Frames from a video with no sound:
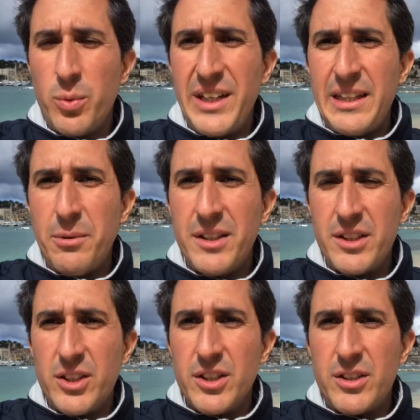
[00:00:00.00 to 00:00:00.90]
really,
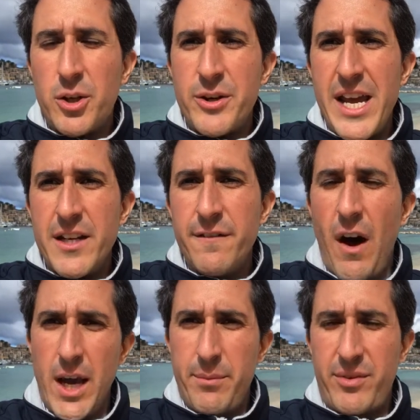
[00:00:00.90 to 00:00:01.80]
really good creative
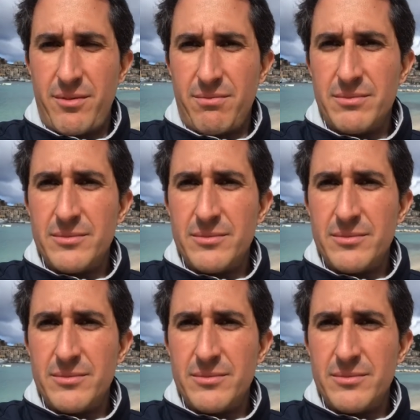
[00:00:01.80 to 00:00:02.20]
vibes.